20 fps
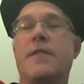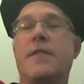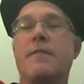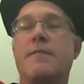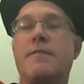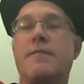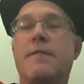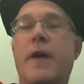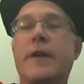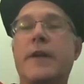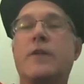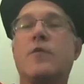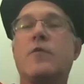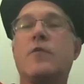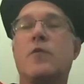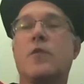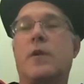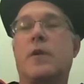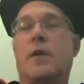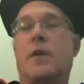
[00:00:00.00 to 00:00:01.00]
the vital
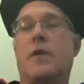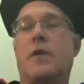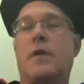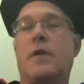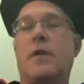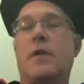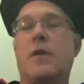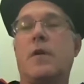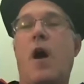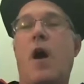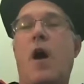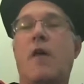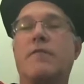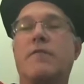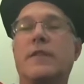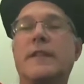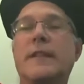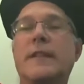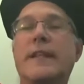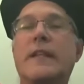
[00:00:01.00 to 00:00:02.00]
work
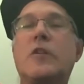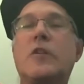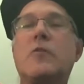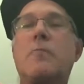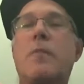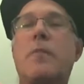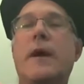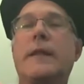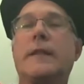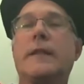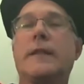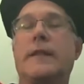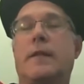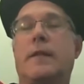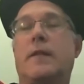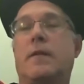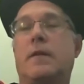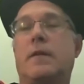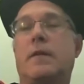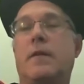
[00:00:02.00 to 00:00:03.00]
of little by
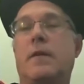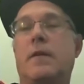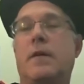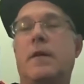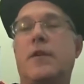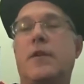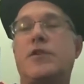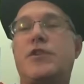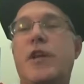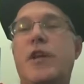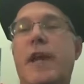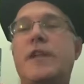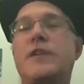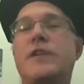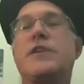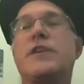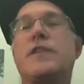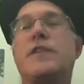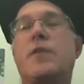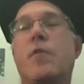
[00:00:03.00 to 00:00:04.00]
little
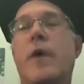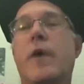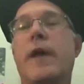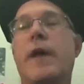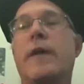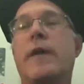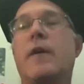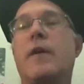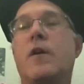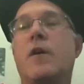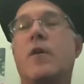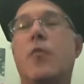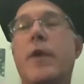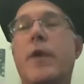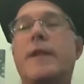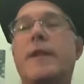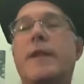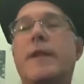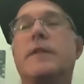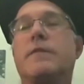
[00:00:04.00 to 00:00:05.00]
changing the way
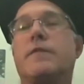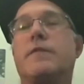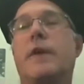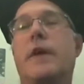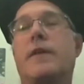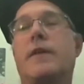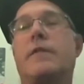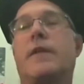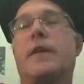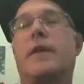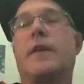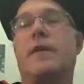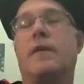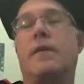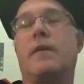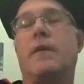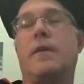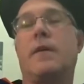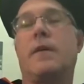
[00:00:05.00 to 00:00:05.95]
we deliver healthcare